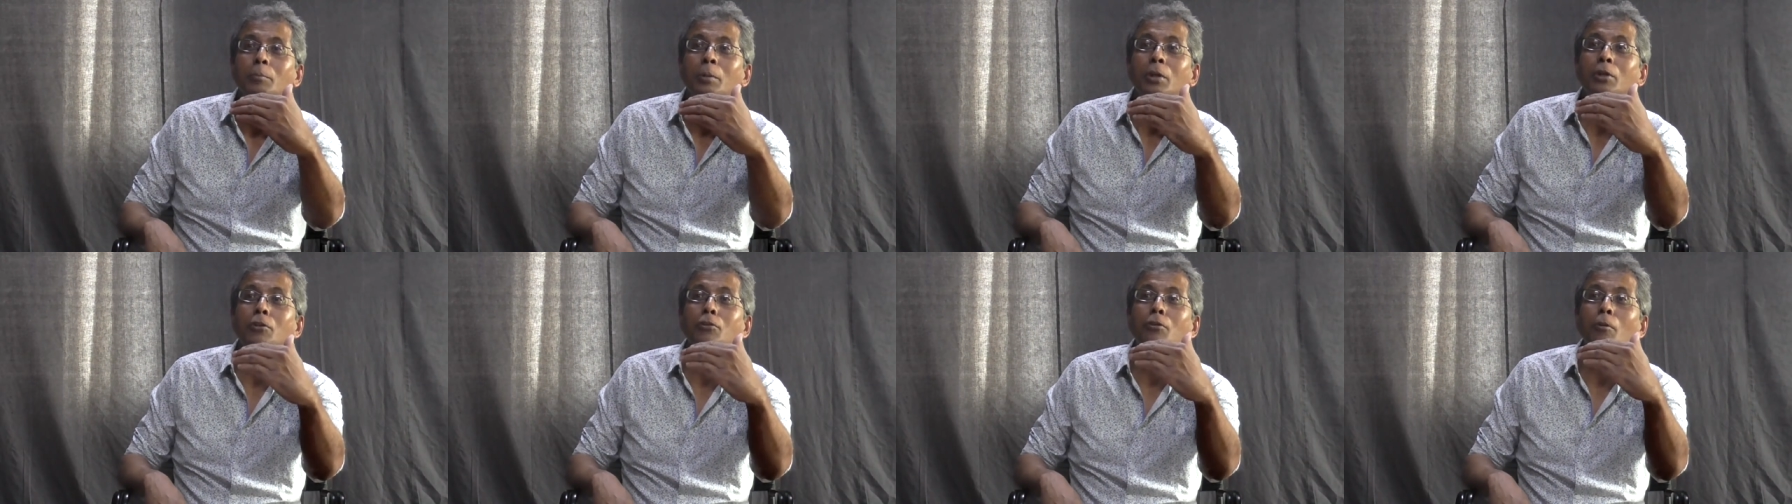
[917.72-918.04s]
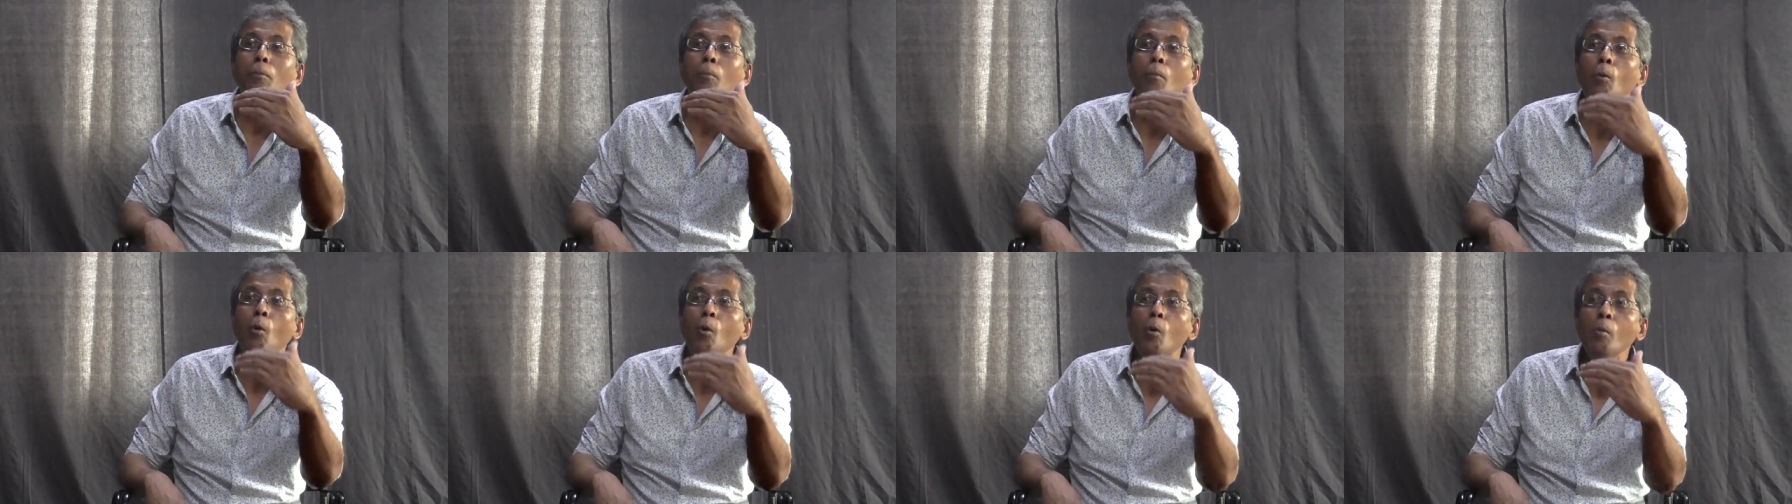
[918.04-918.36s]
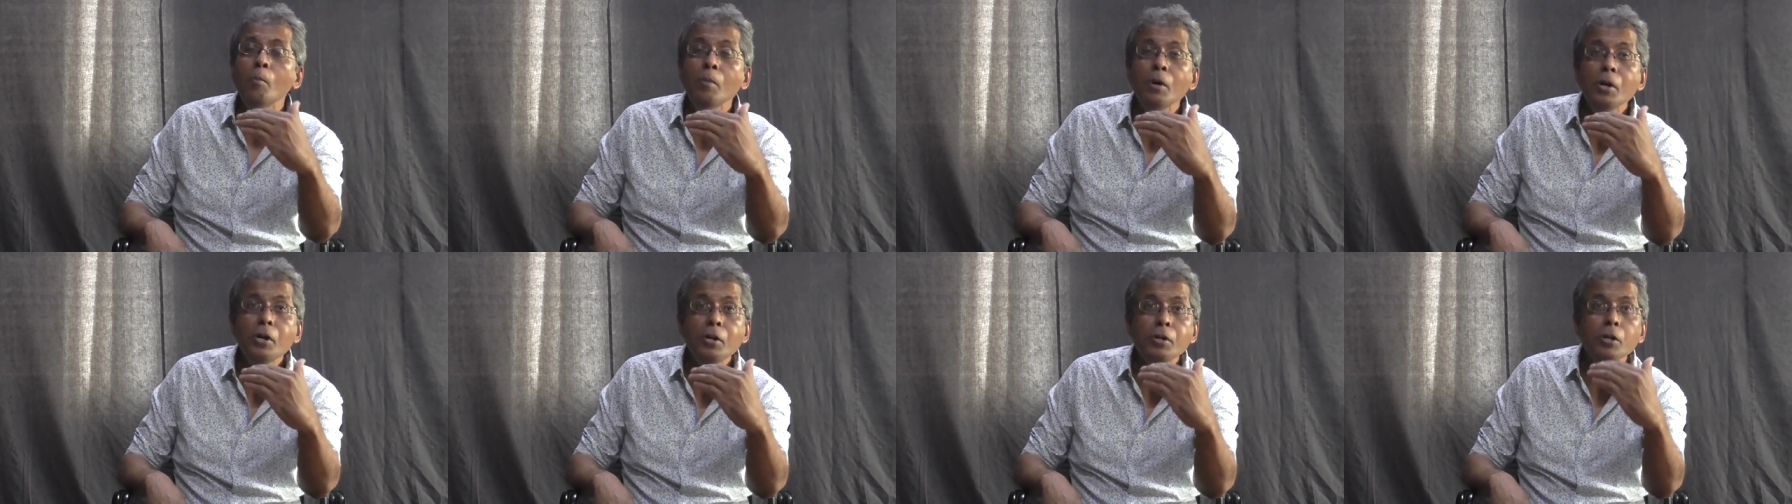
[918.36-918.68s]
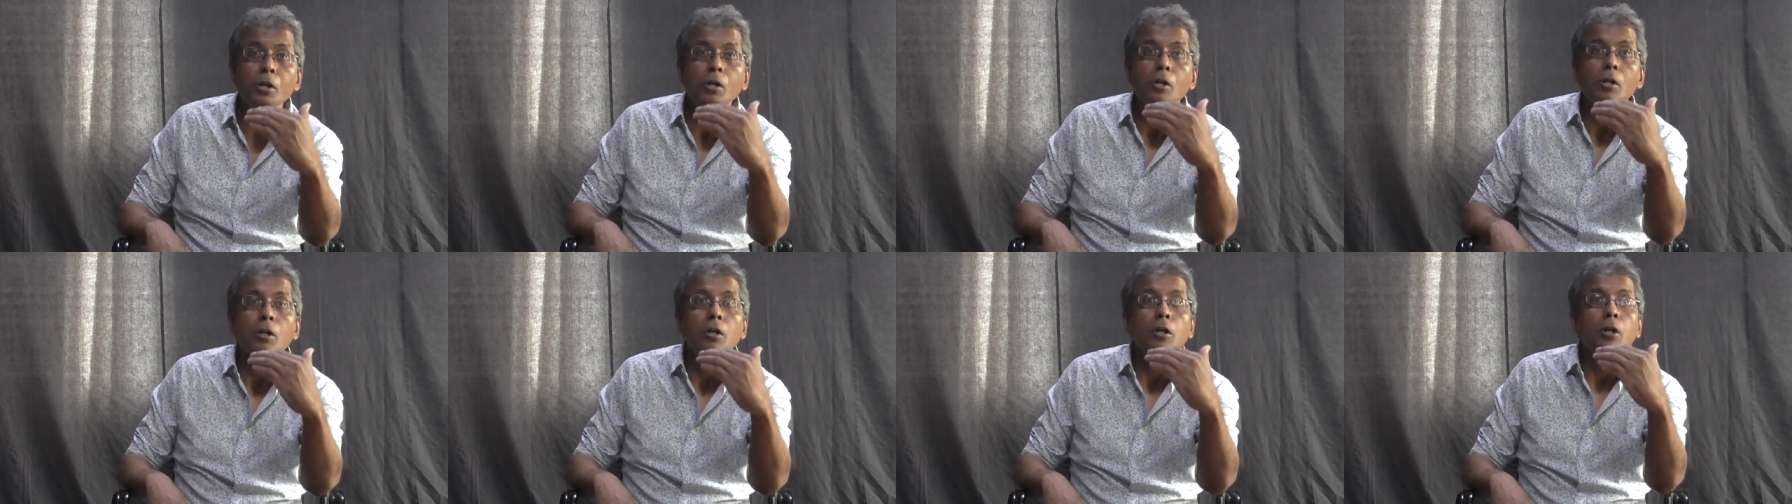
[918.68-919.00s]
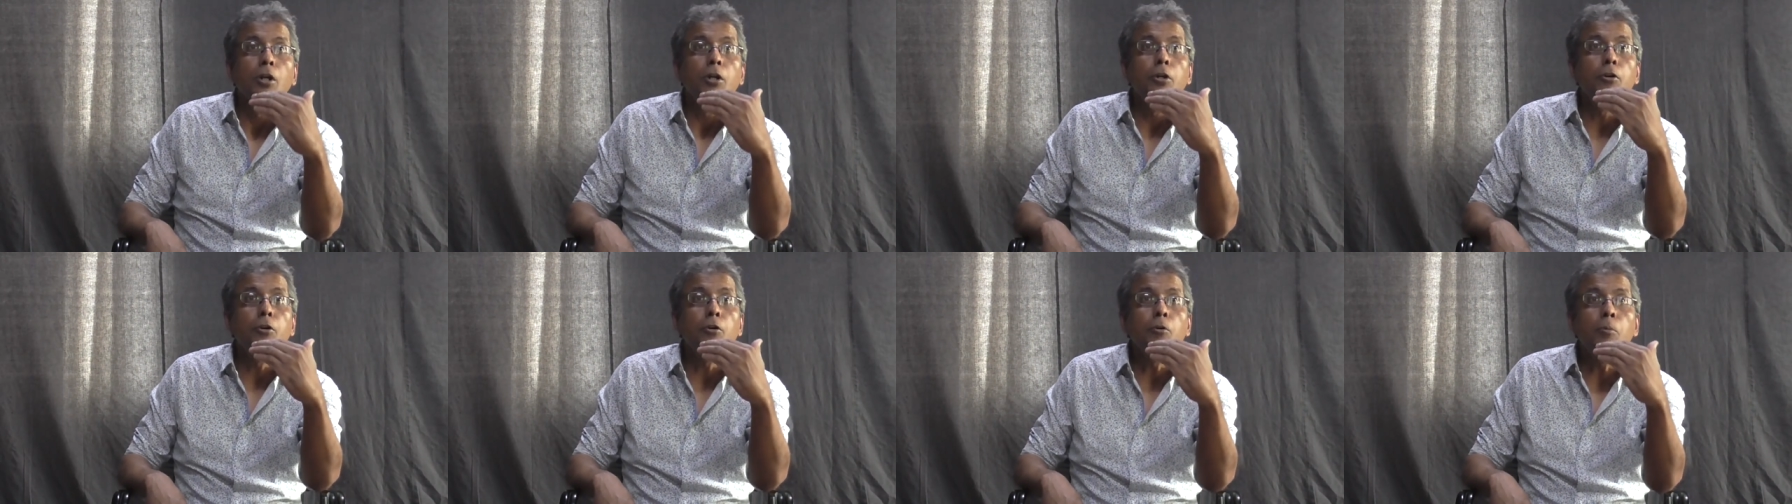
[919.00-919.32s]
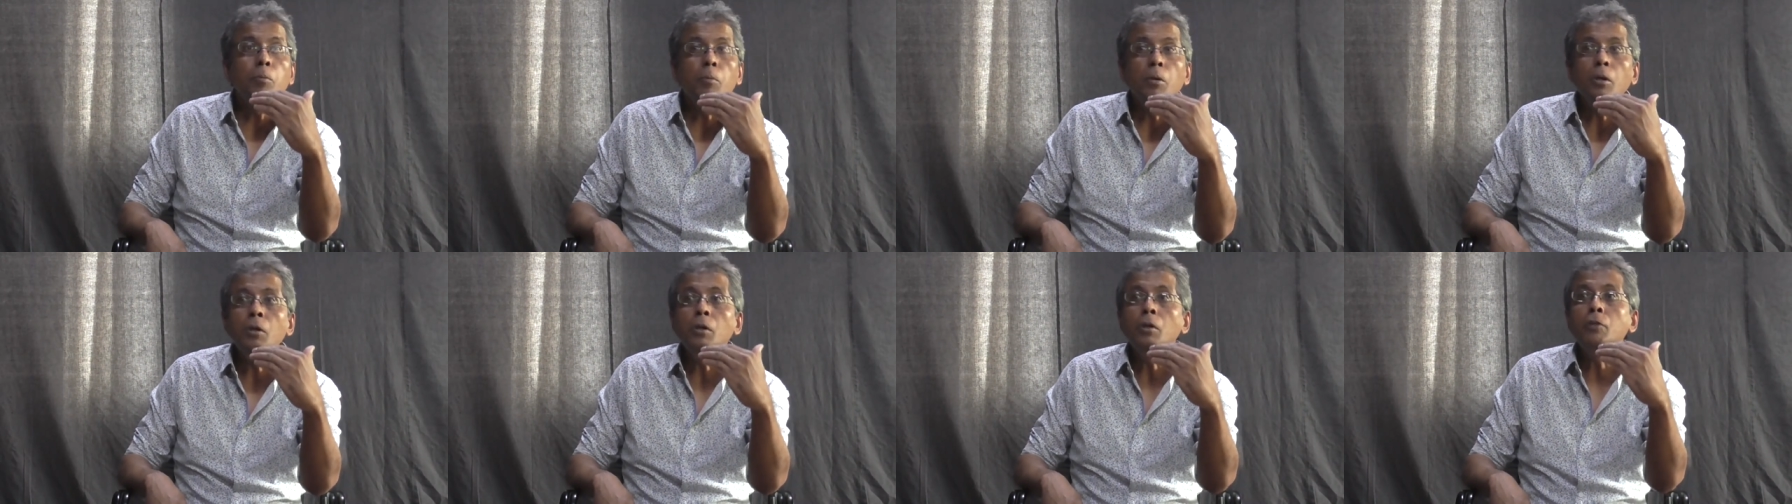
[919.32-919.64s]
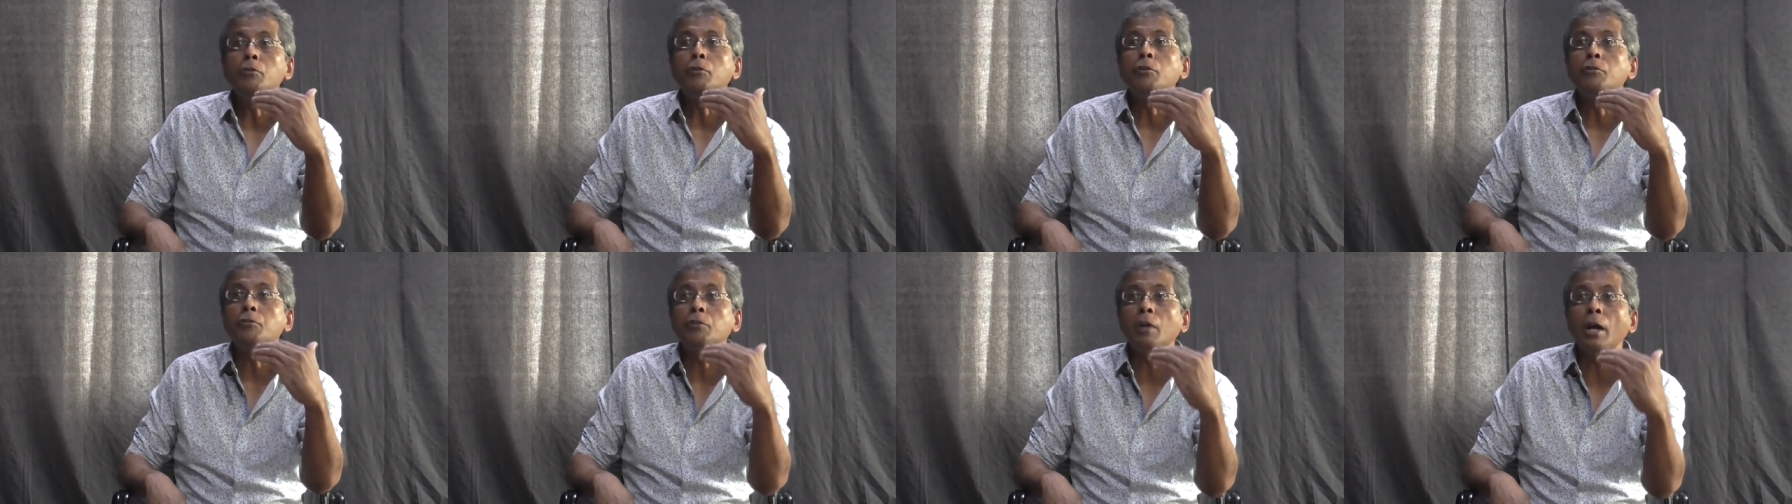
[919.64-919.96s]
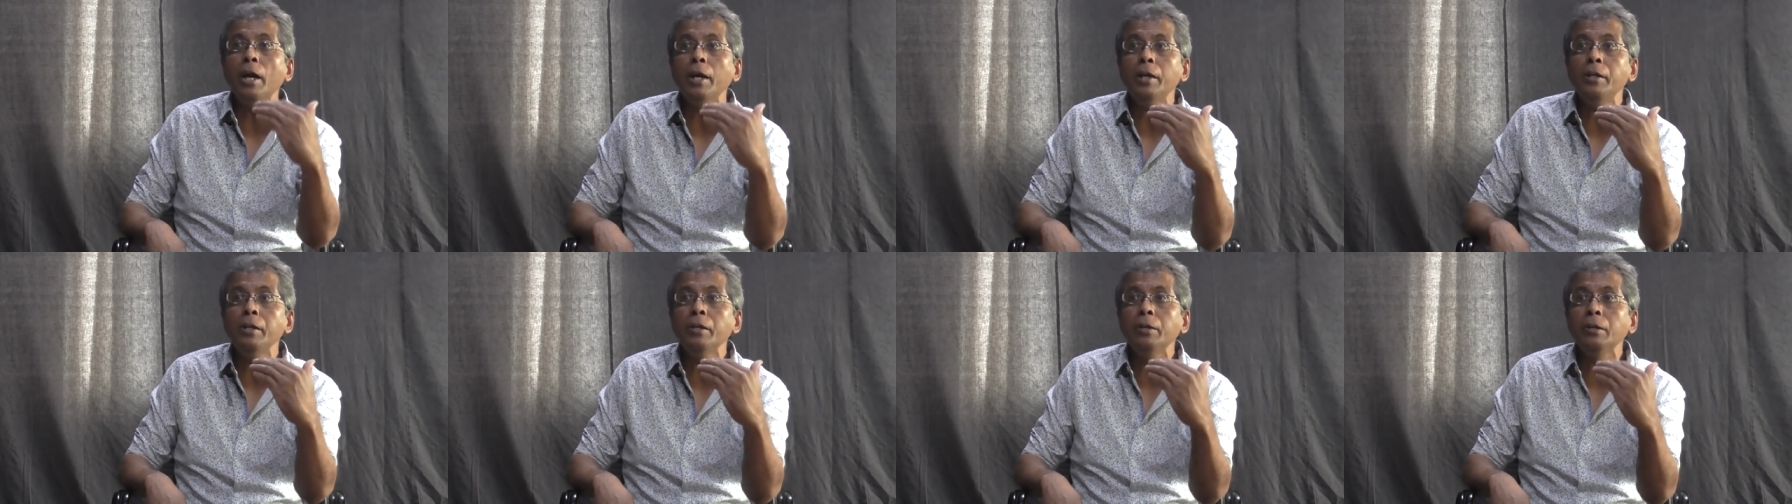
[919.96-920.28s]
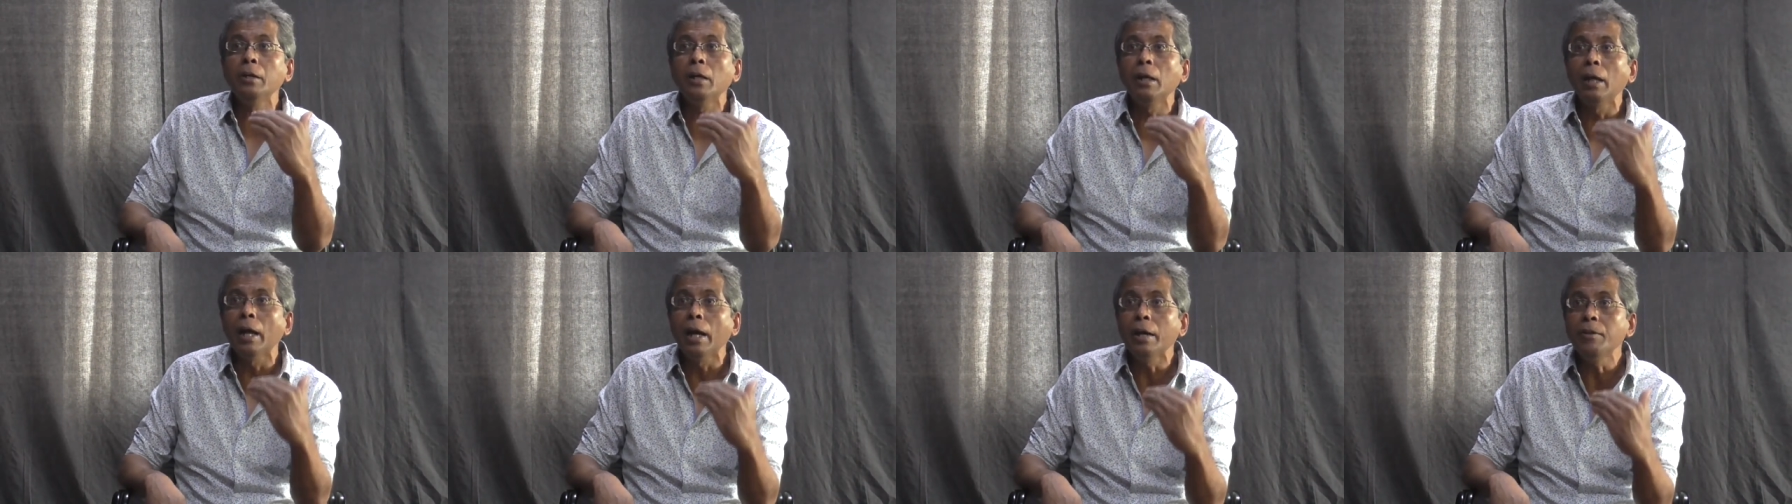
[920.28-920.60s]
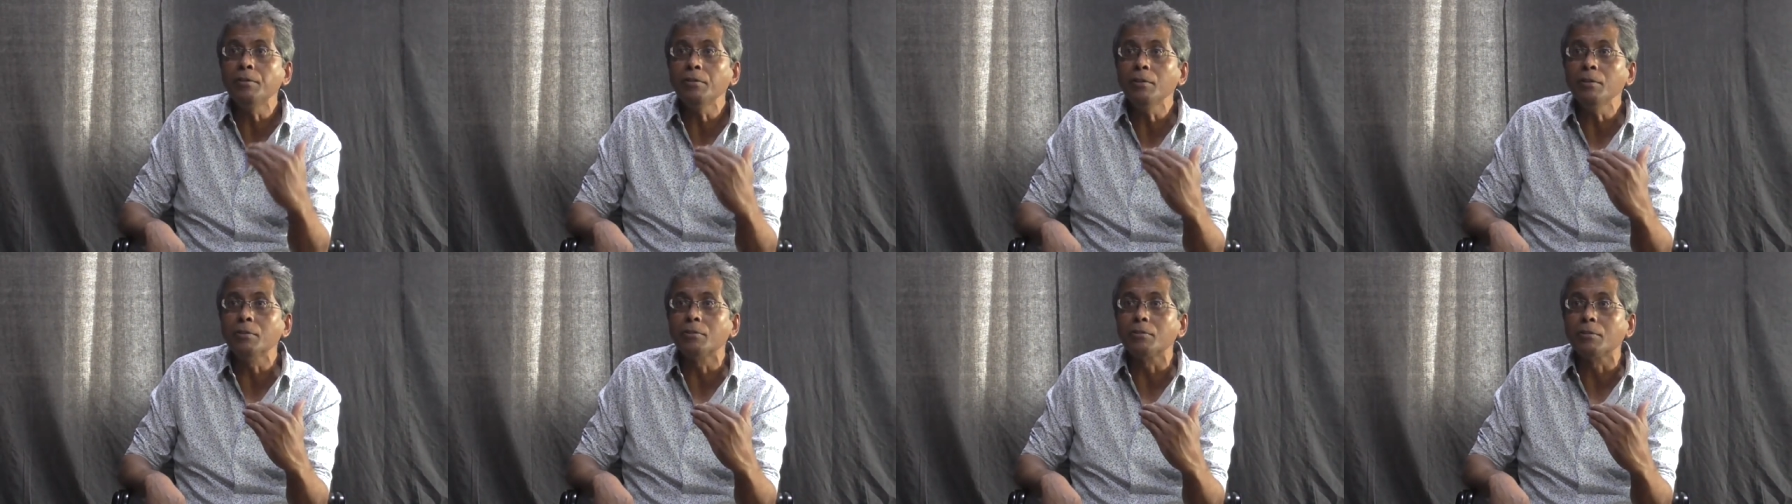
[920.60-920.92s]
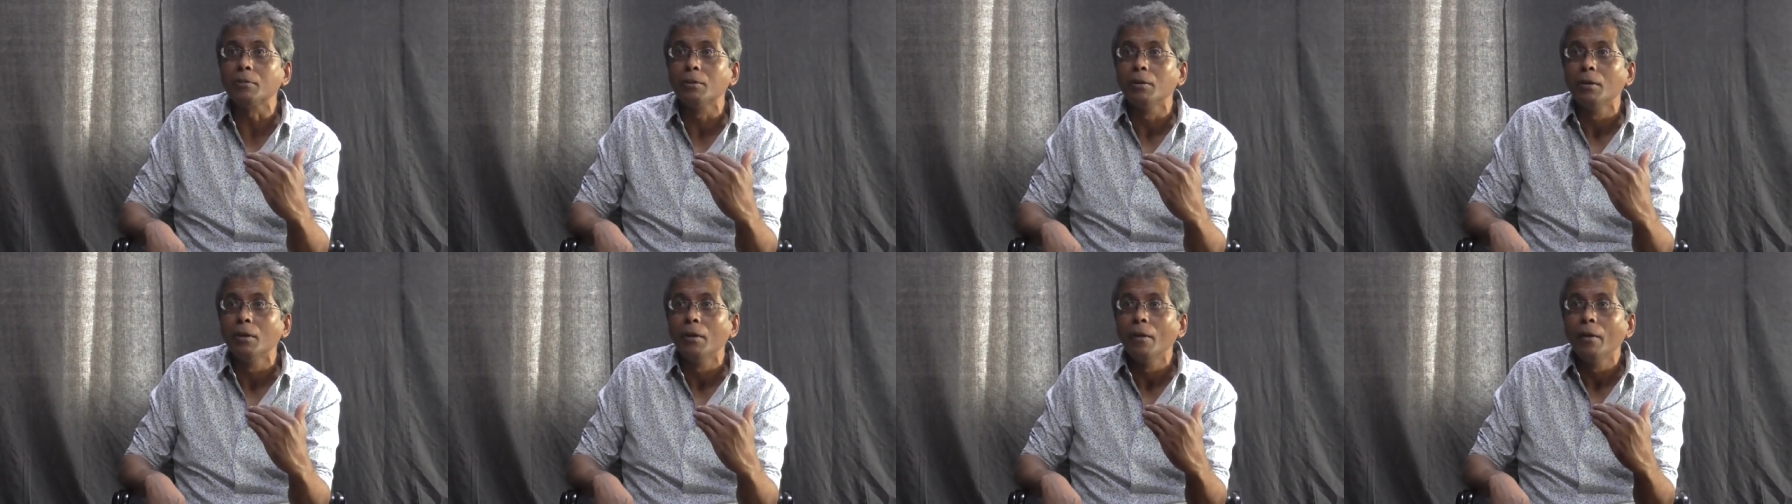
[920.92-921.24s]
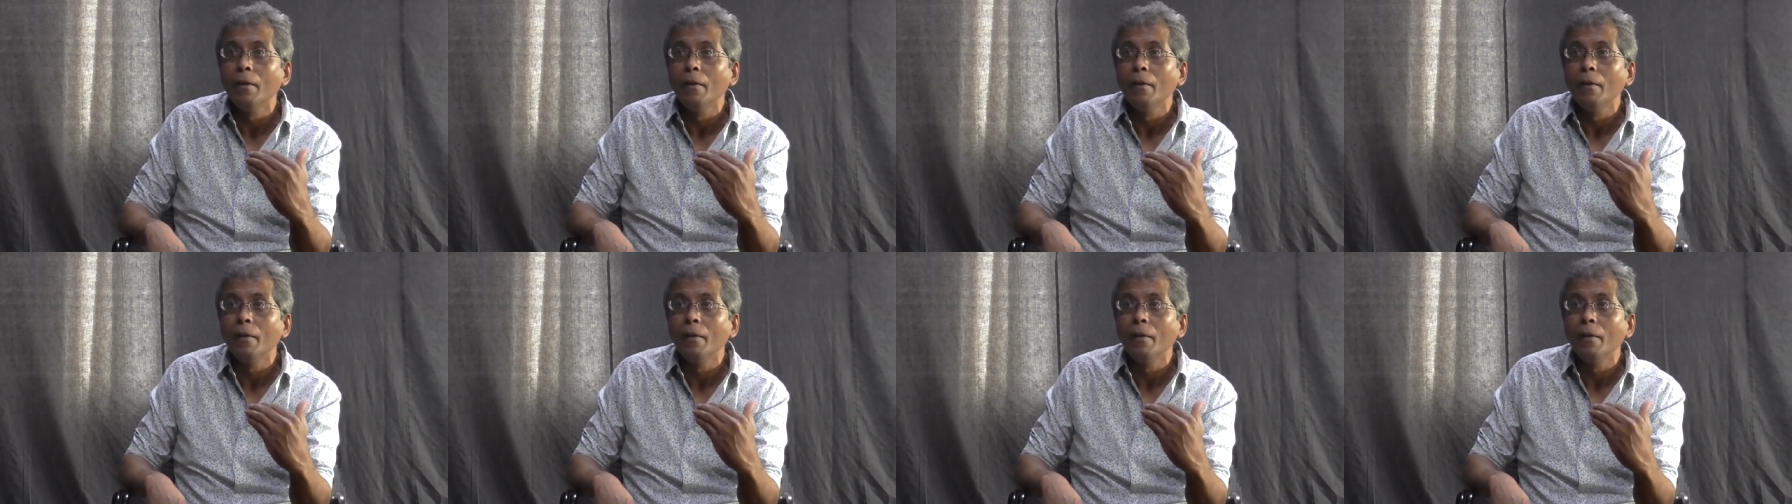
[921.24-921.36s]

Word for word: Because the moment human society realizes